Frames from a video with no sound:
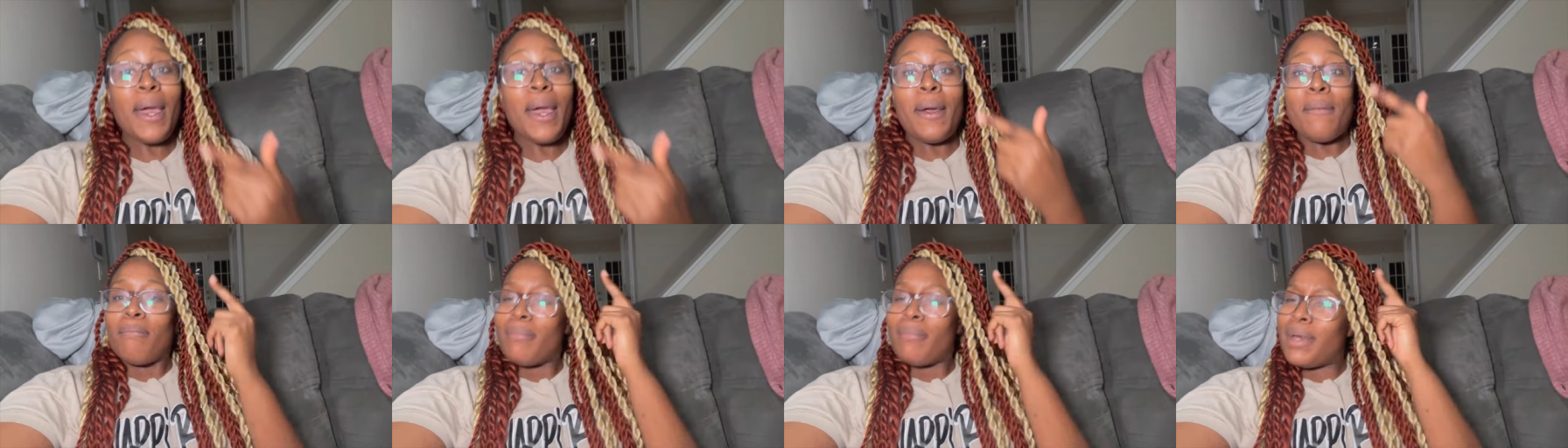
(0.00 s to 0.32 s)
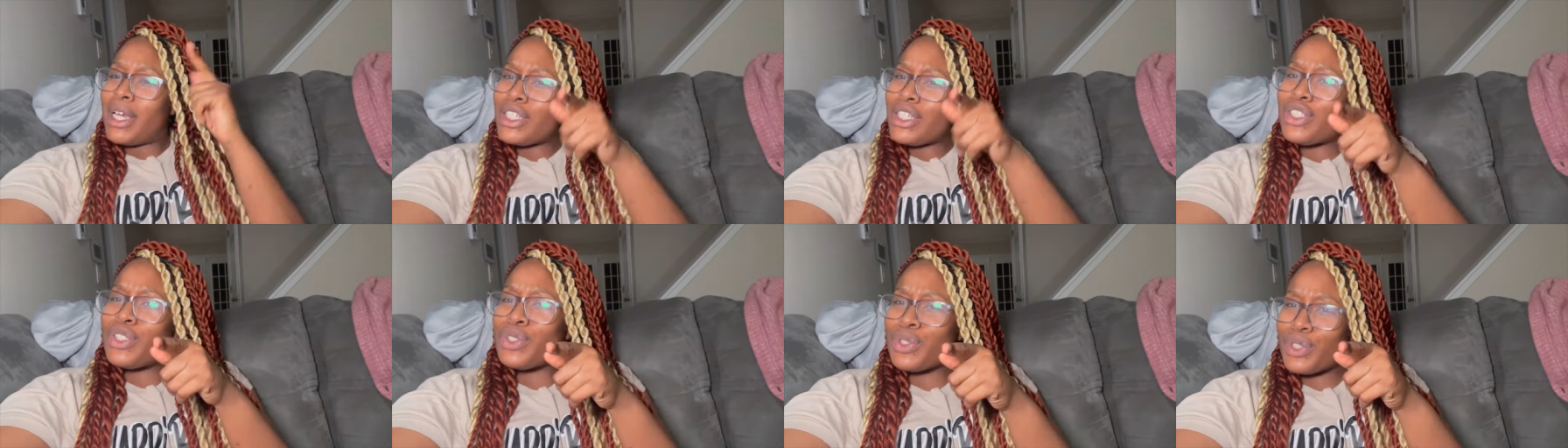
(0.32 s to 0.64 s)

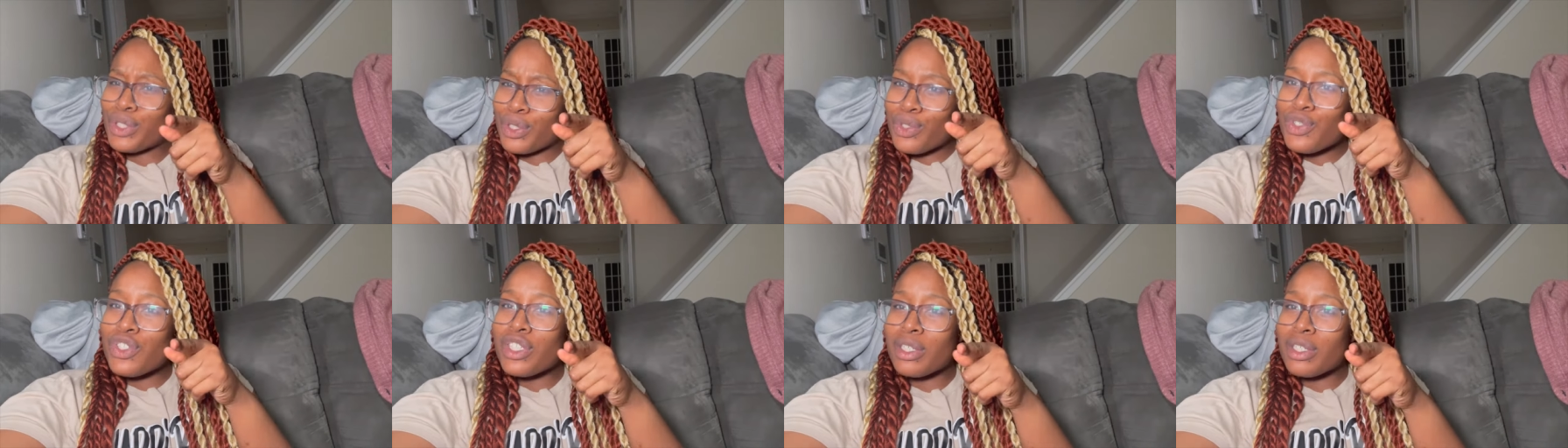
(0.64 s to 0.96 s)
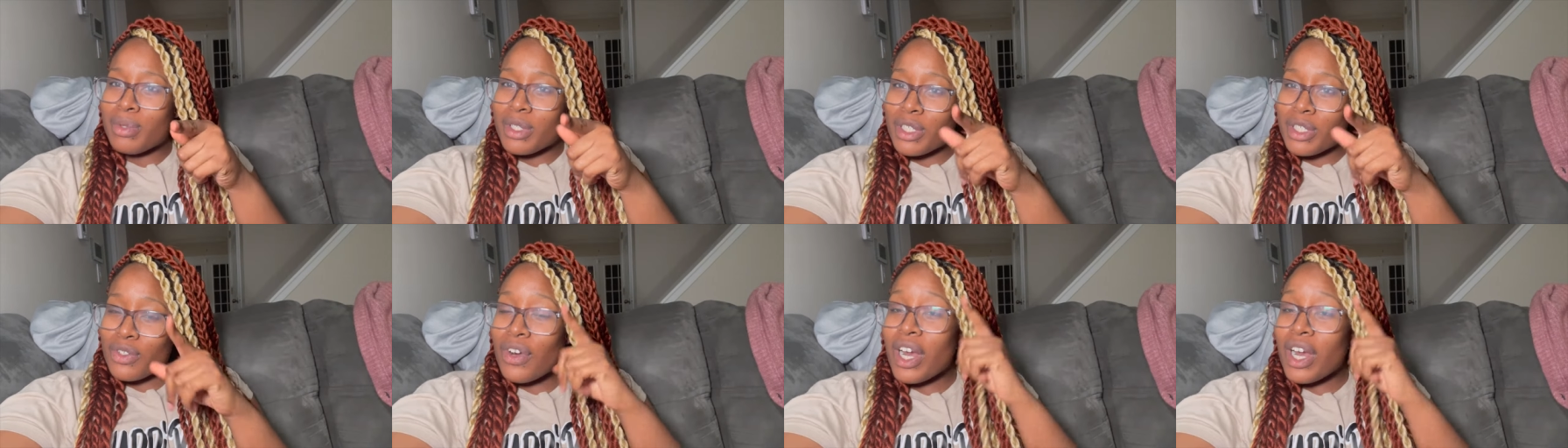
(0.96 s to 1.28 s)
Make sure you
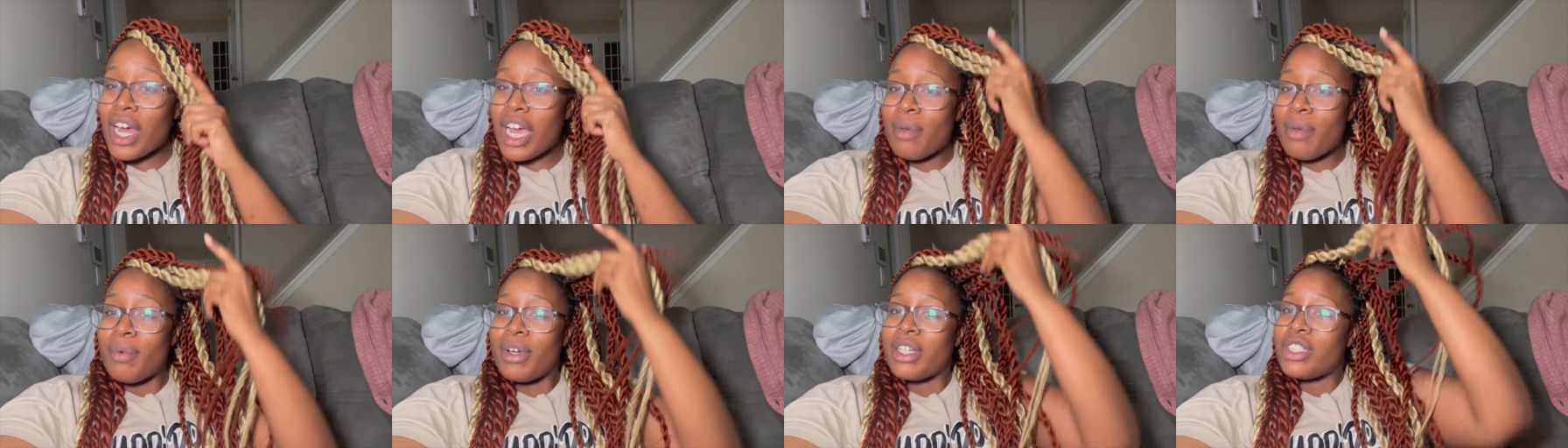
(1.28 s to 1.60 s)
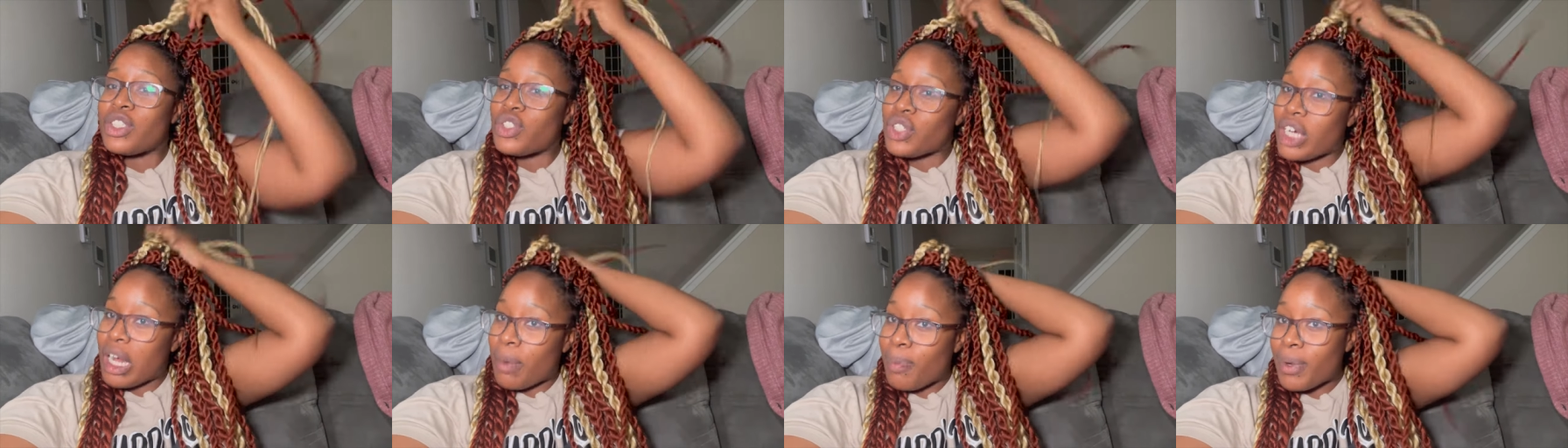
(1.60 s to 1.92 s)
subscribe and
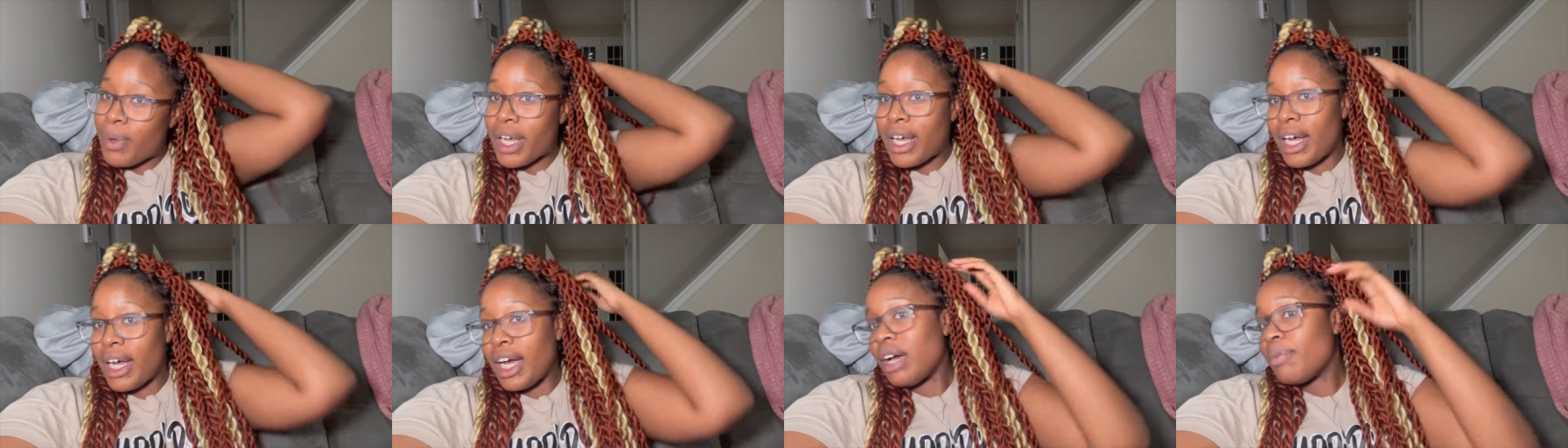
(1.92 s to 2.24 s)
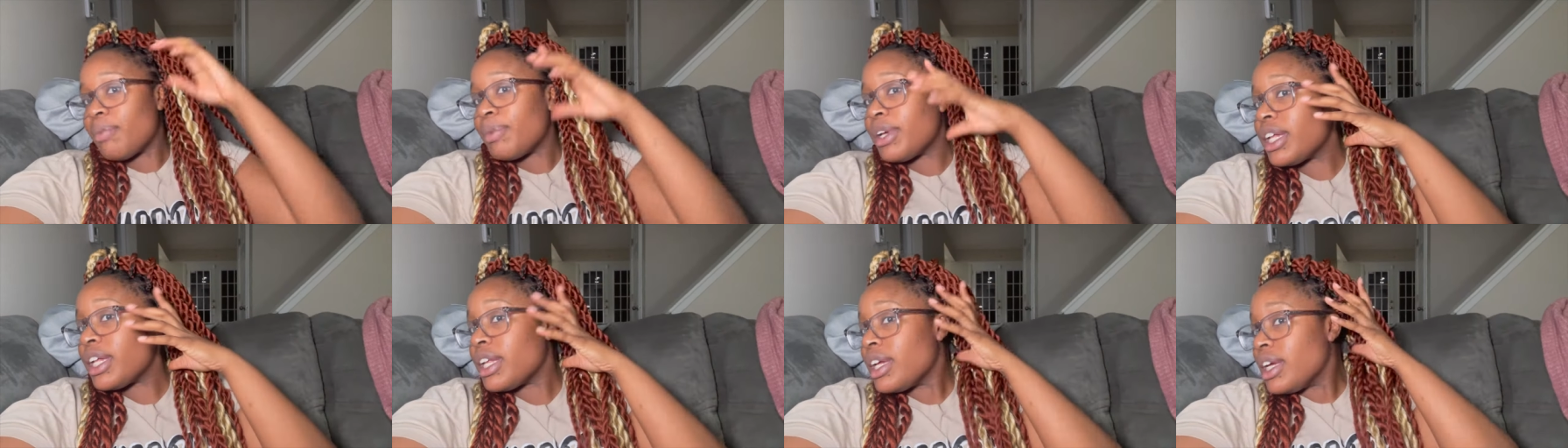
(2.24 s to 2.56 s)
drop a
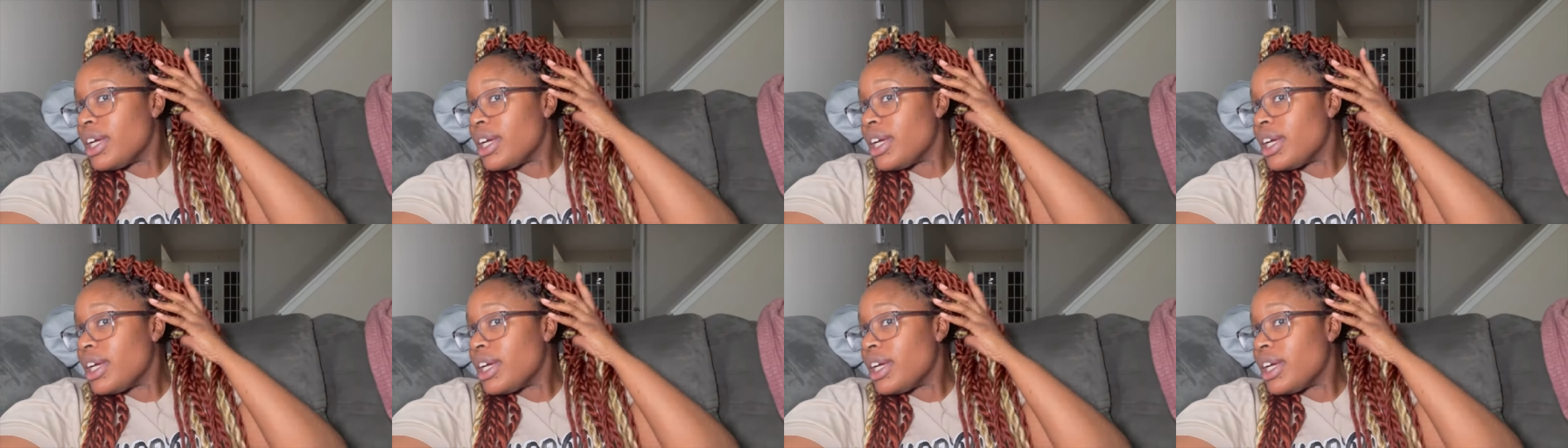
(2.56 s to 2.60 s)
comment.